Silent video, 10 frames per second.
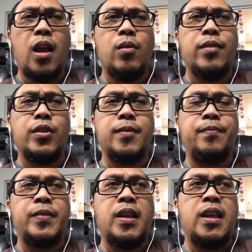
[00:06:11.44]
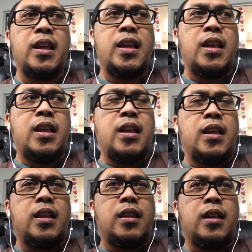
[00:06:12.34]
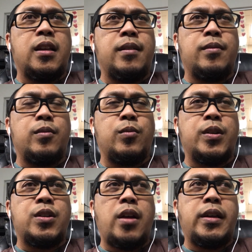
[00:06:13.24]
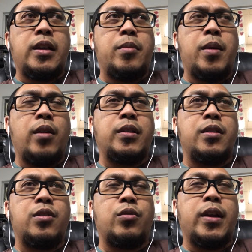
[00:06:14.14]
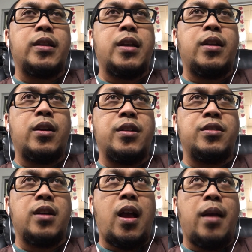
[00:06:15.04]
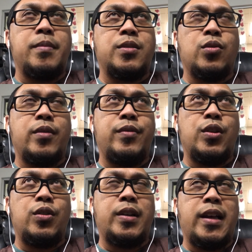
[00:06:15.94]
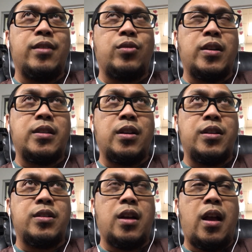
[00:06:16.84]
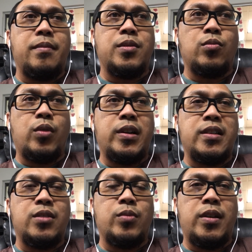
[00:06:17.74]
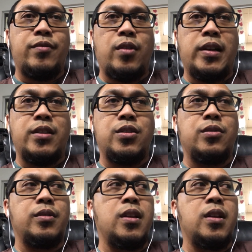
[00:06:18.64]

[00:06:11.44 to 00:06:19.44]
However, uh, we're talking about threat in our jobs. So if you look at threats in our jobs, where does it really fall into?